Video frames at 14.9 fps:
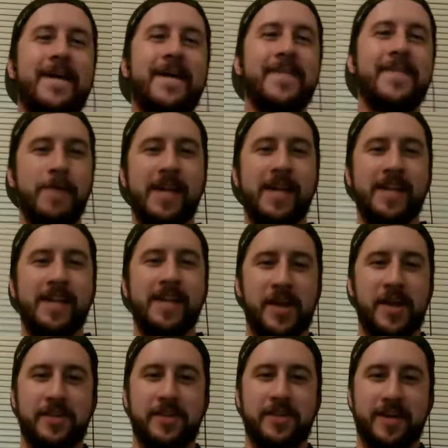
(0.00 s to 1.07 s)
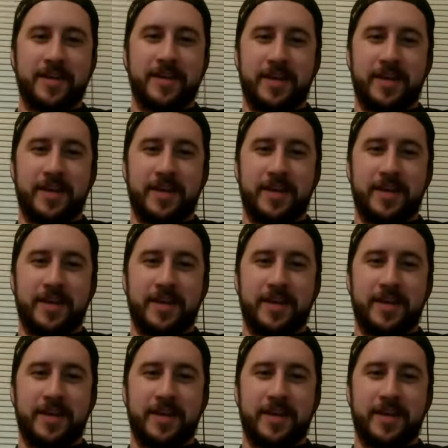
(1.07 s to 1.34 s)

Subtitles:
I mean, the